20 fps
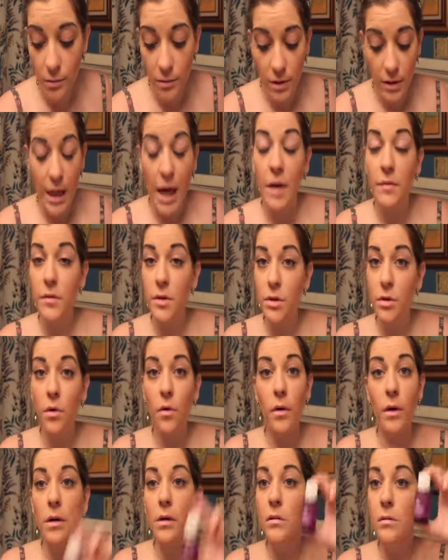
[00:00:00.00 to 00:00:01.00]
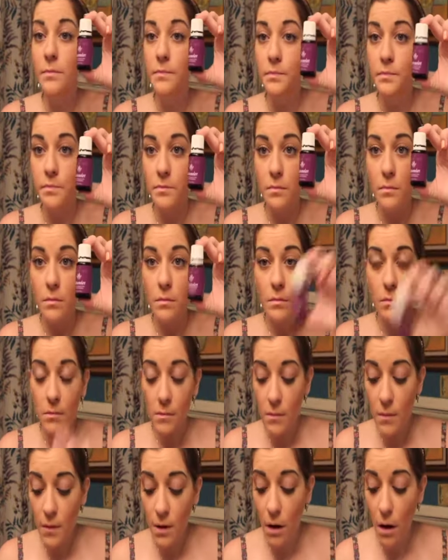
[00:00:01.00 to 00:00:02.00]
Lavender oil
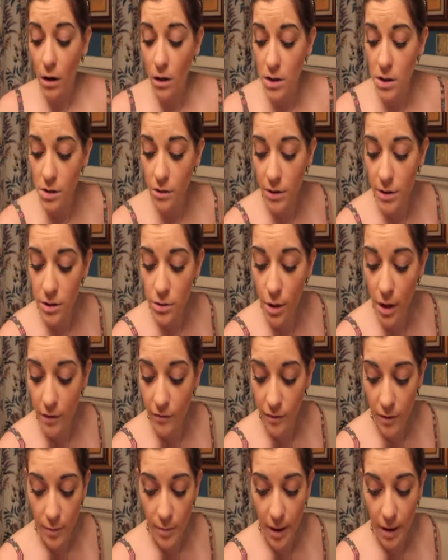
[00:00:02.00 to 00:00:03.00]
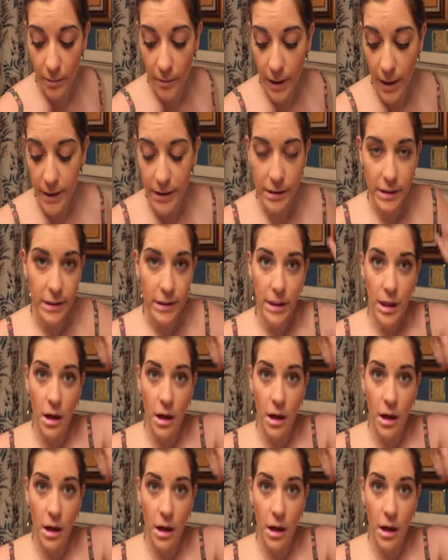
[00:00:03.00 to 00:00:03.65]
also is great for bug bites.